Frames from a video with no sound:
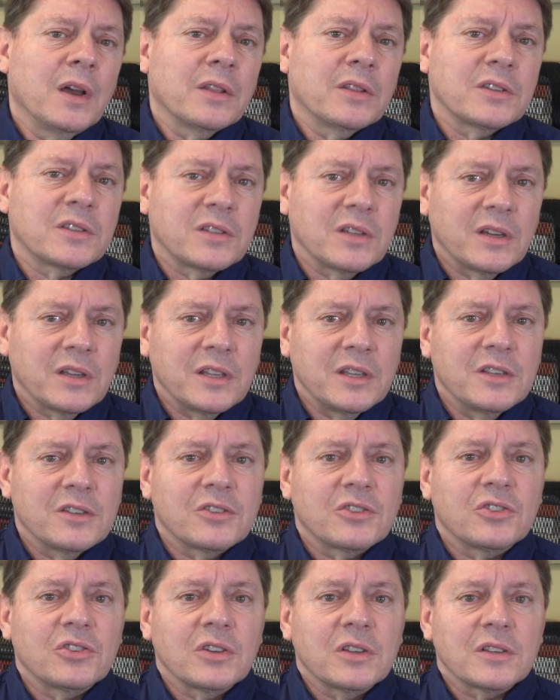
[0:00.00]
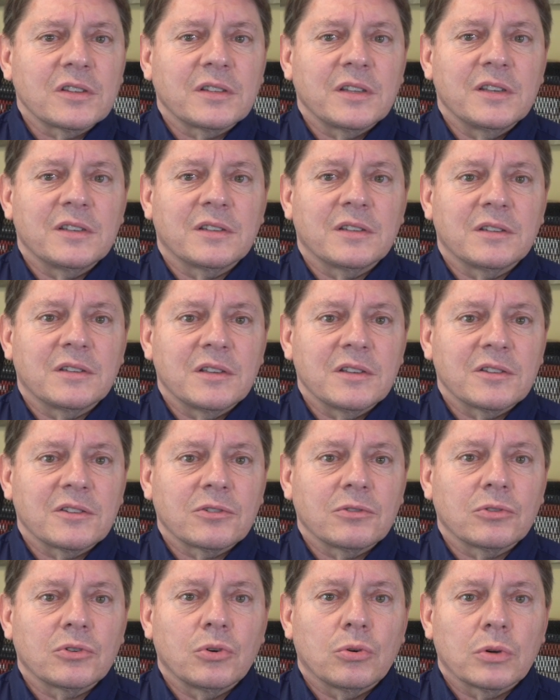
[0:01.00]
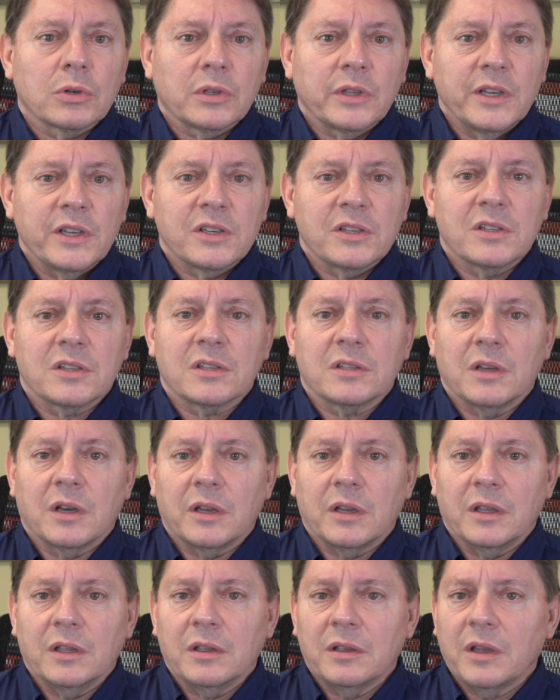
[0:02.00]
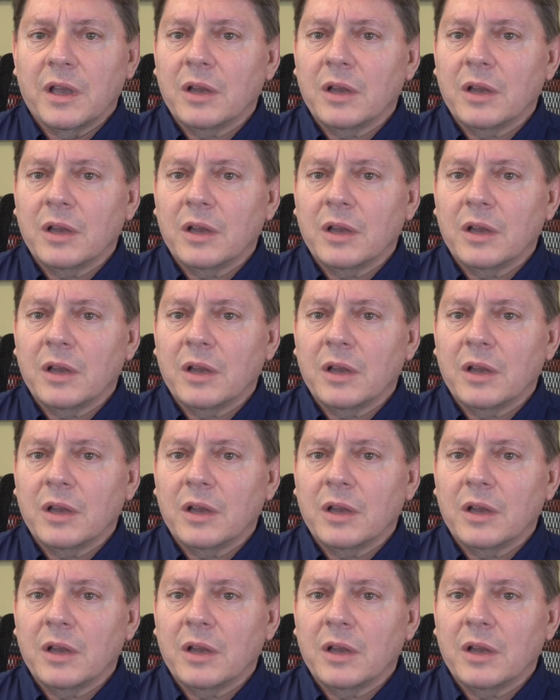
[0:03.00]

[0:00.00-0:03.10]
The study is just a statistical correlation study,